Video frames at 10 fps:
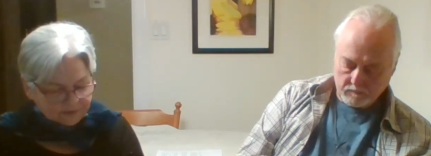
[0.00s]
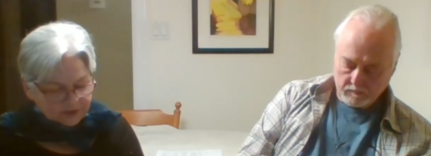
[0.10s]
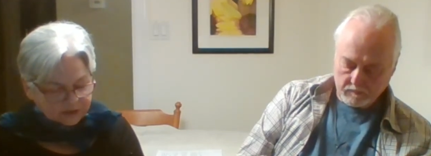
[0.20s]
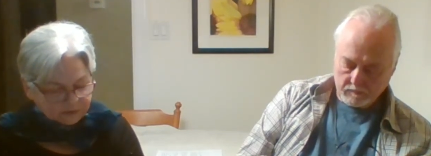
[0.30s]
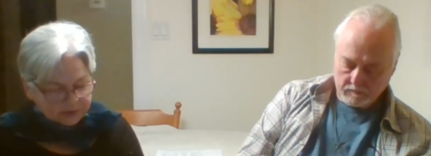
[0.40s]

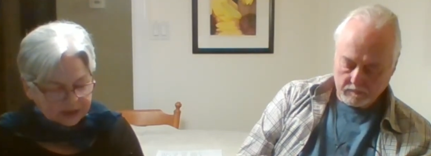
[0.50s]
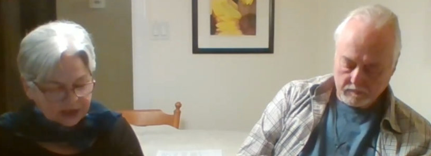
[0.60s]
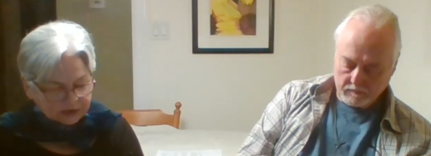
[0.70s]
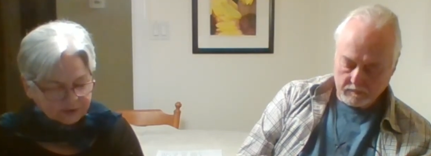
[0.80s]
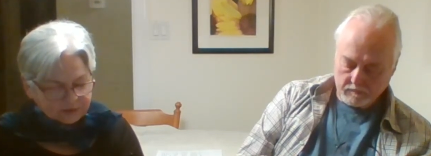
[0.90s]
Speaker 1: Father, we
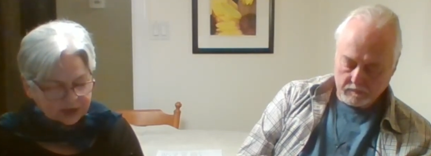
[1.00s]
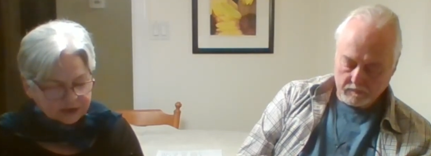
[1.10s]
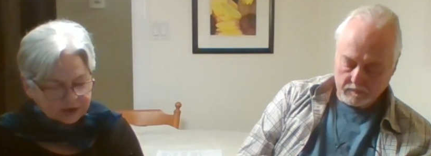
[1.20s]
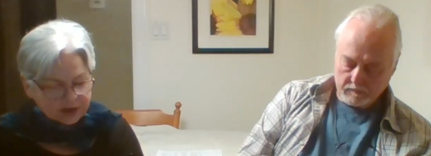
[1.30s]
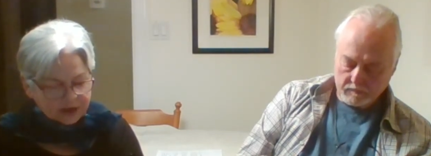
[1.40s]
thank you that
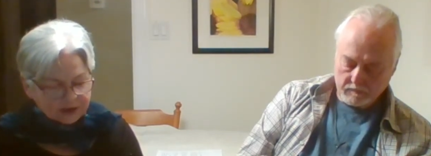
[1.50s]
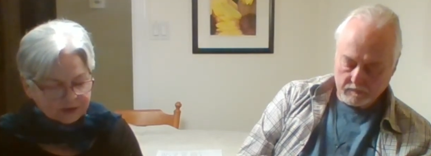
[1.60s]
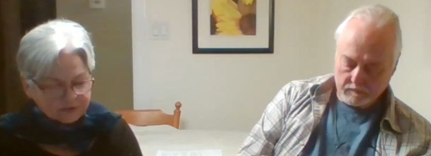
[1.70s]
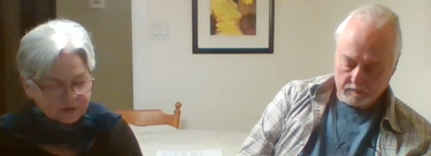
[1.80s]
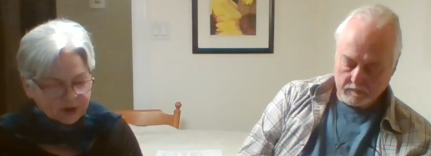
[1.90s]

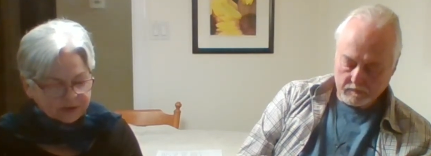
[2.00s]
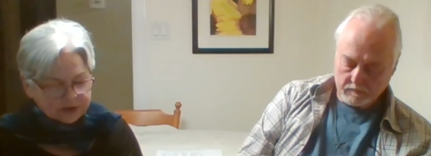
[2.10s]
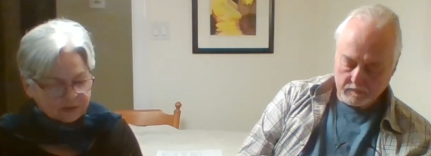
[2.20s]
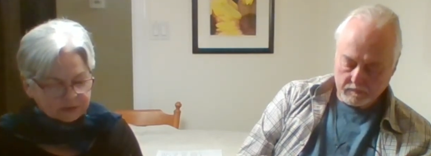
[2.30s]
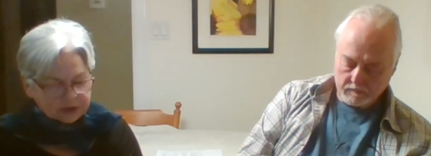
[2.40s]
you are
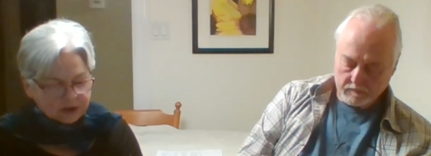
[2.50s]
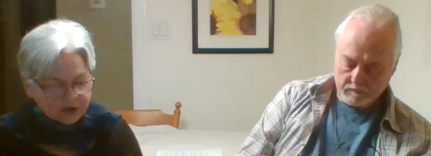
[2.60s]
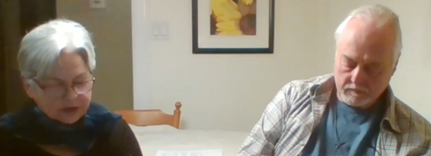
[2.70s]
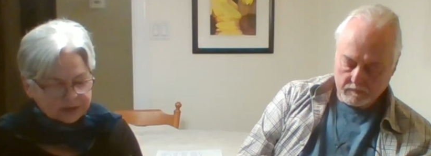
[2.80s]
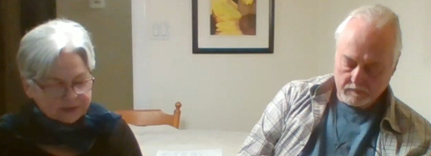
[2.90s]
the only
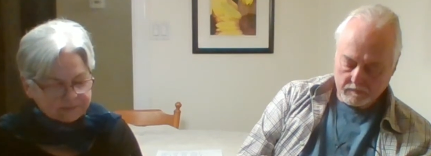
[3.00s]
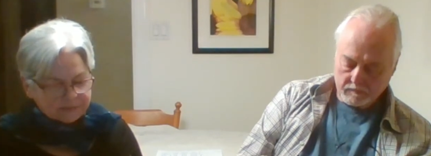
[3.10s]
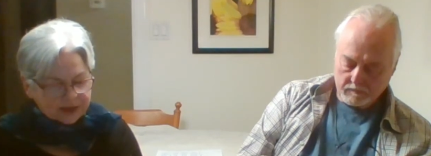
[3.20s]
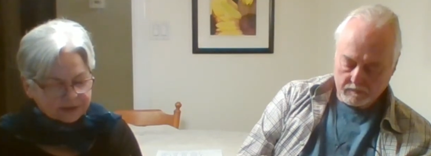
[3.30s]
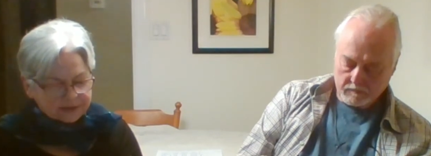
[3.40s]
God,
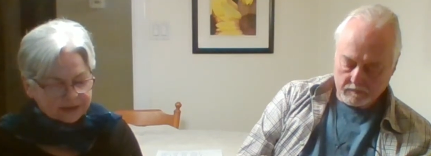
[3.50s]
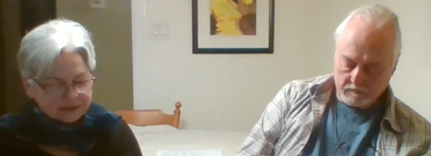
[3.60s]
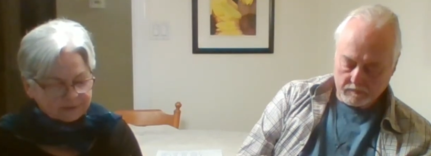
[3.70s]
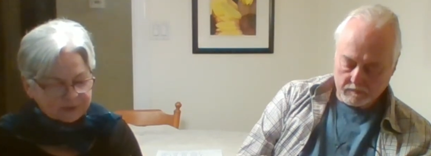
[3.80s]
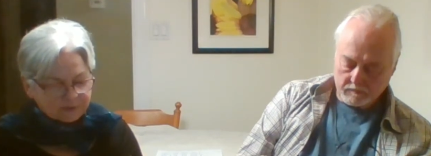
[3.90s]
and
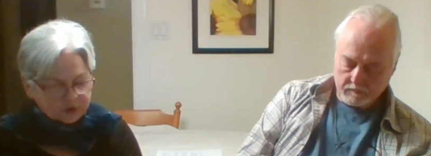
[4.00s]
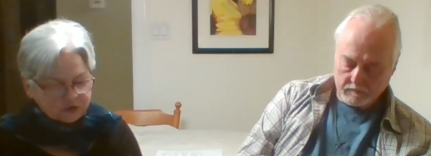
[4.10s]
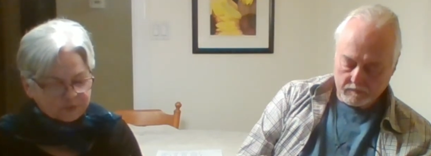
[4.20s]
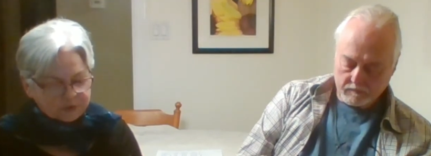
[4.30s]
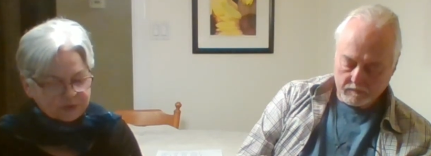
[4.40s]
we
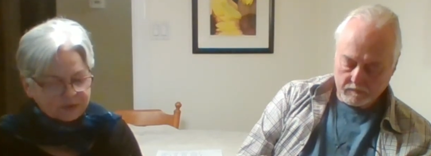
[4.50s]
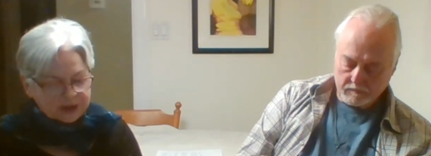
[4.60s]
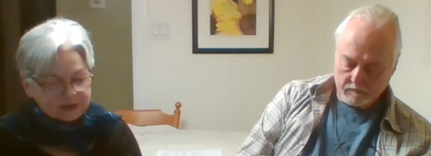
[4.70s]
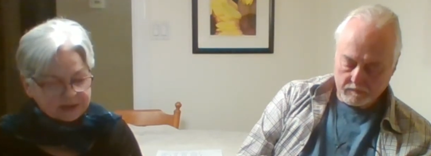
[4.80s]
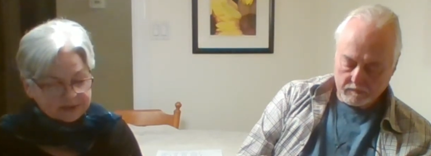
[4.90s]
worship you
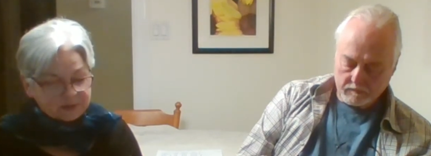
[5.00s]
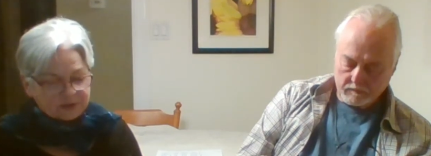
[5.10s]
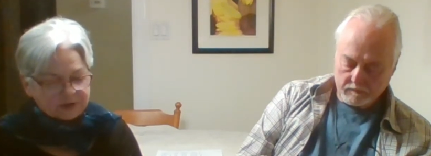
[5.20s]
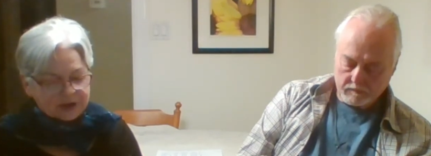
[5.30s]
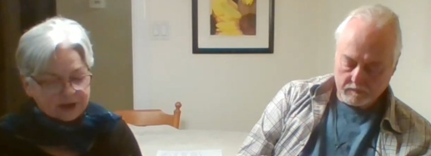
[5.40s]
in
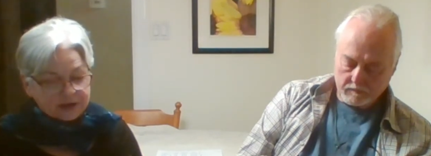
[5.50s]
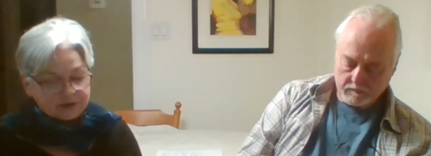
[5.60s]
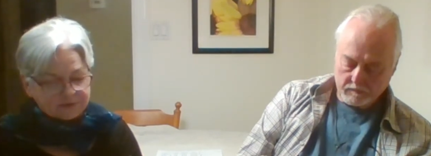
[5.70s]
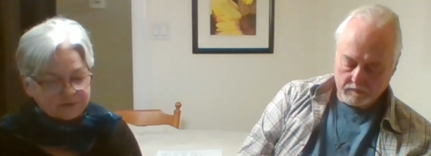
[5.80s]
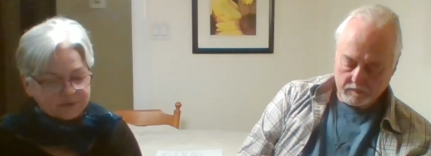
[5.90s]
spirit and
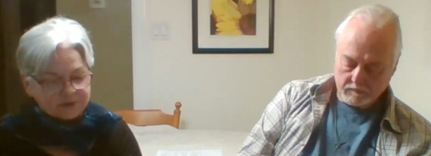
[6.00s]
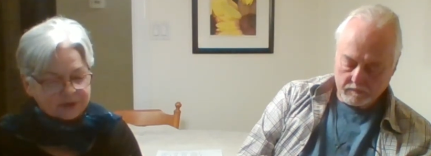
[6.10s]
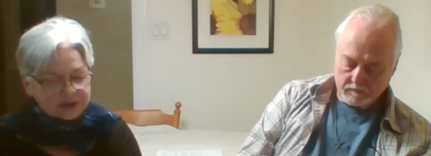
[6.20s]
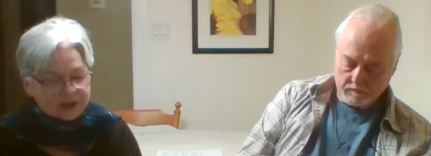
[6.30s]
in truth.